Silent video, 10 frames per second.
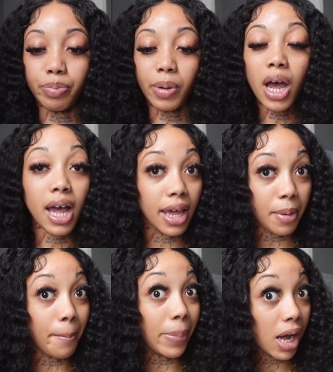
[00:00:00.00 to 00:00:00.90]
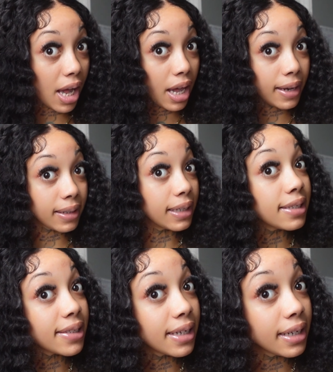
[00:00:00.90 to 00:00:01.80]
but but
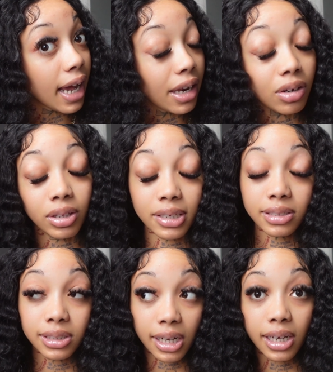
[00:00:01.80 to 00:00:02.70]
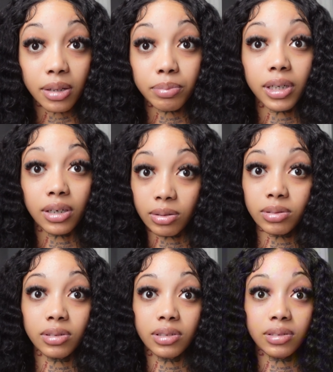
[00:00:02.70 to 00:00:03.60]
listen, I know that's a lot, but hold
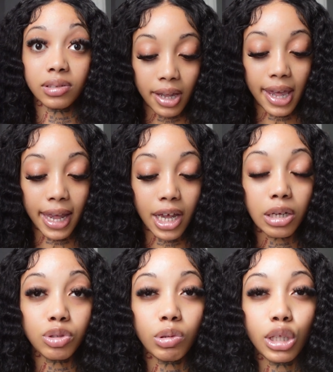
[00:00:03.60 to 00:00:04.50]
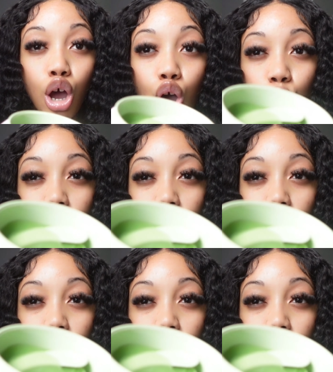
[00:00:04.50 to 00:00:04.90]
on, it comes with a whole